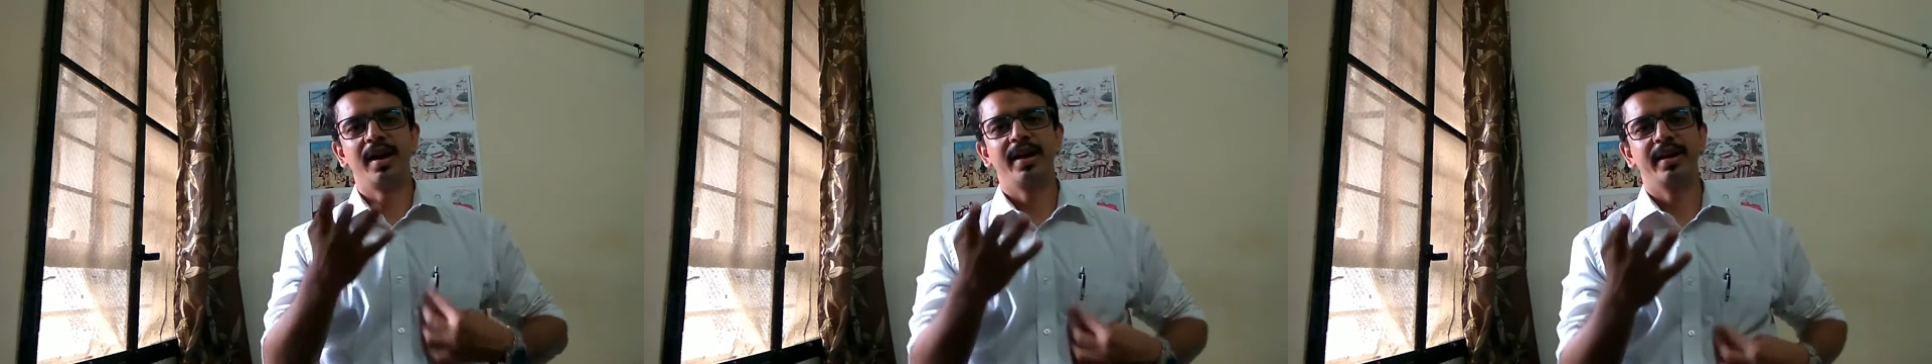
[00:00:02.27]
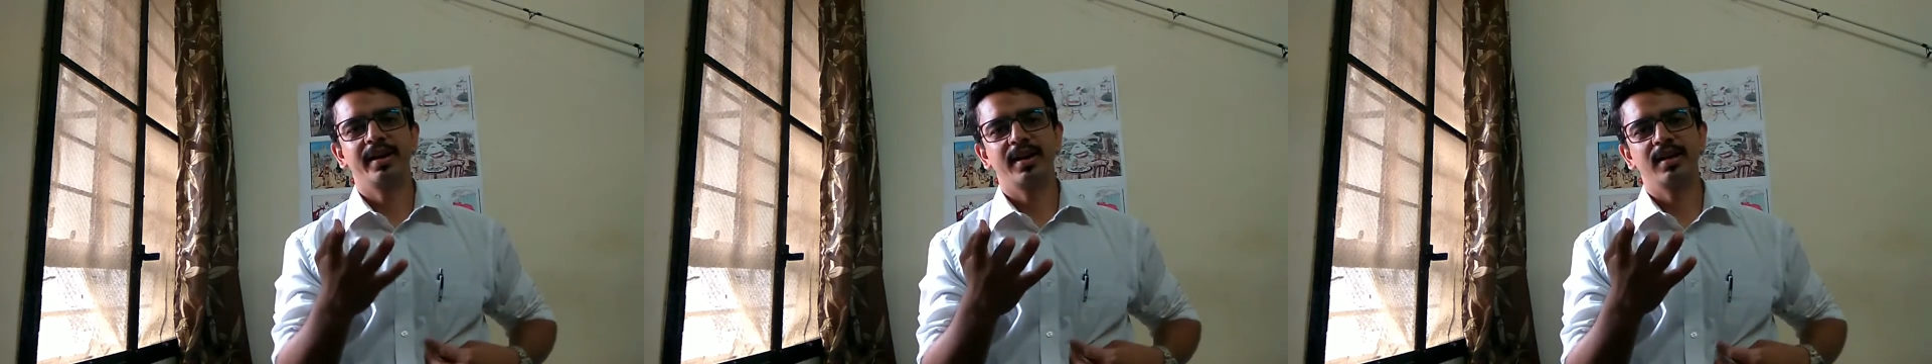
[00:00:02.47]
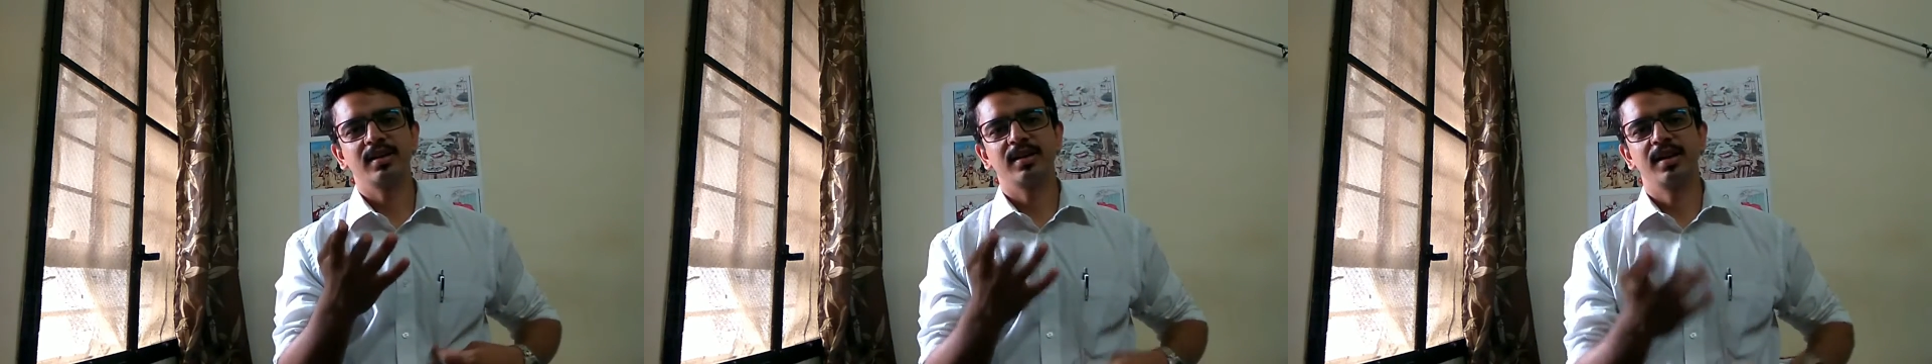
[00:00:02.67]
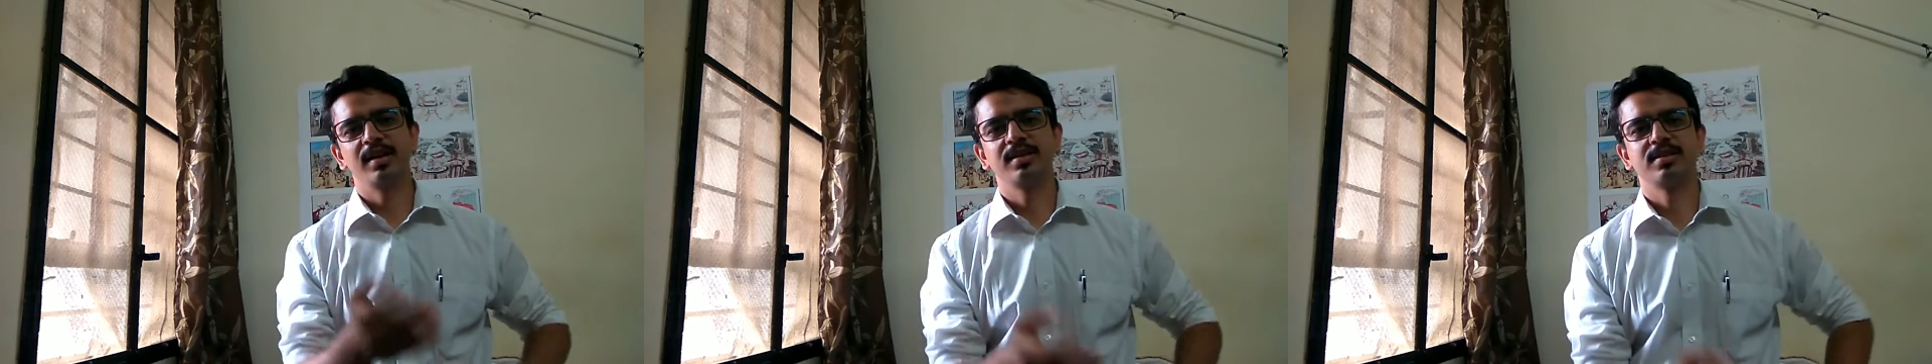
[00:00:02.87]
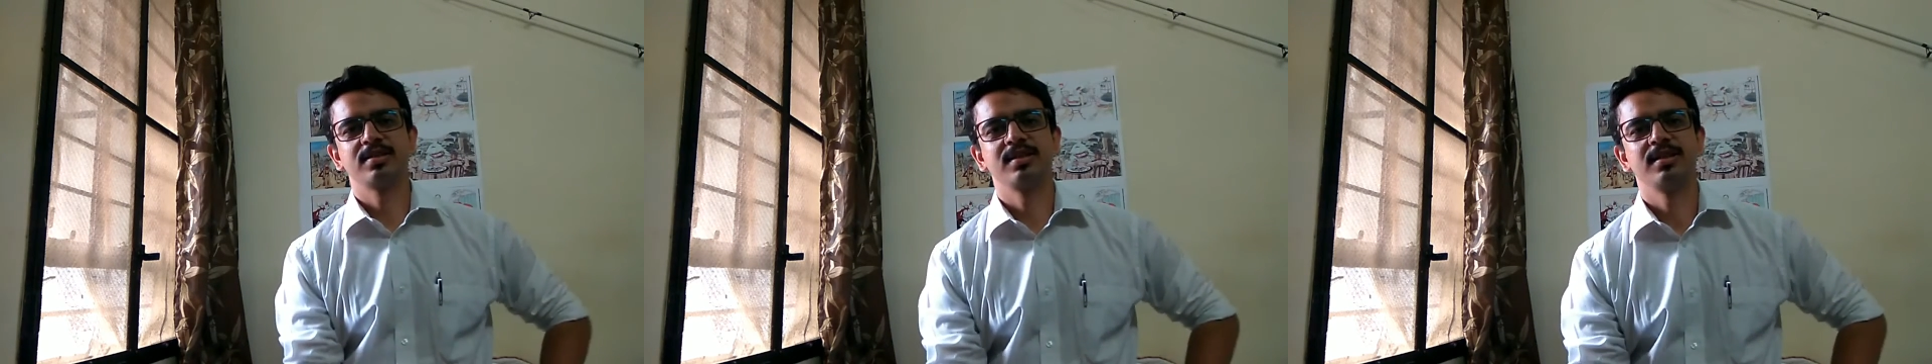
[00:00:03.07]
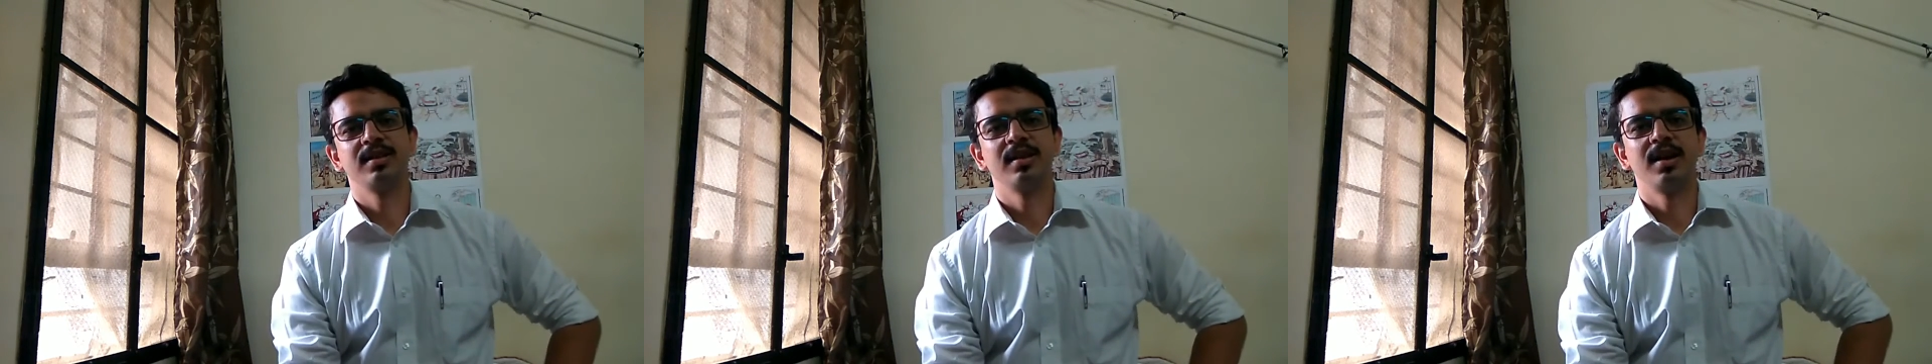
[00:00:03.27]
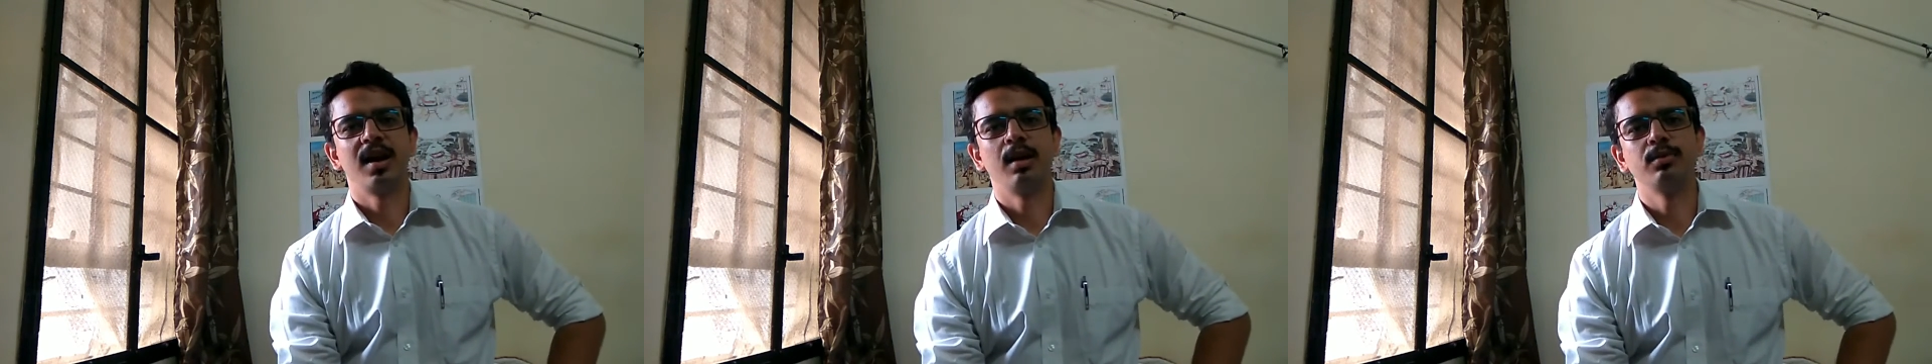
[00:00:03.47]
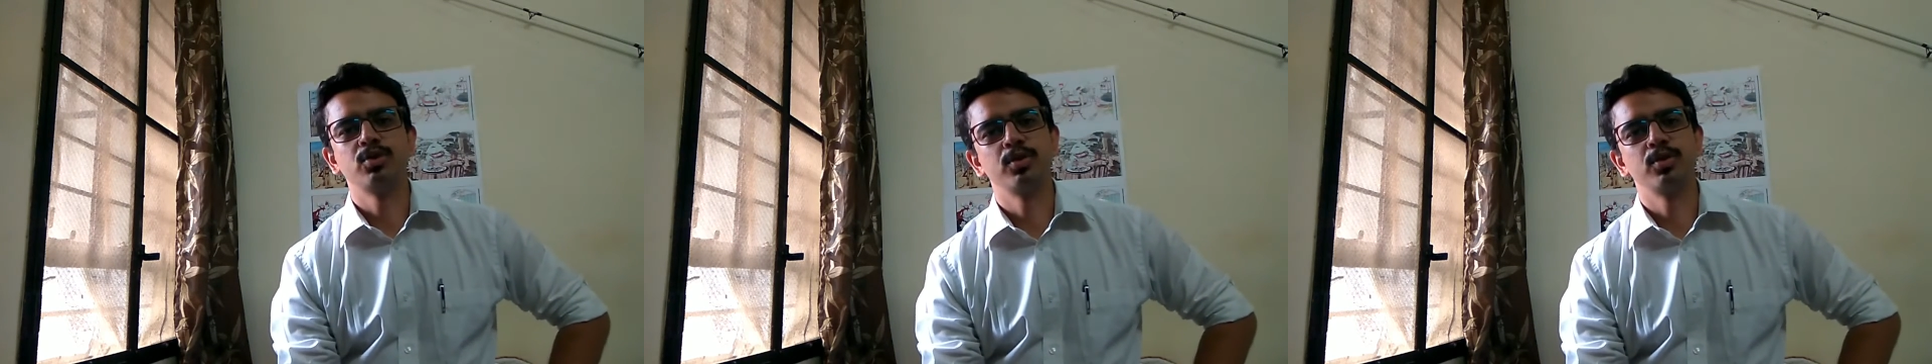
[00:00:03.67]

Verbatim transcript: Hi again guys, I'm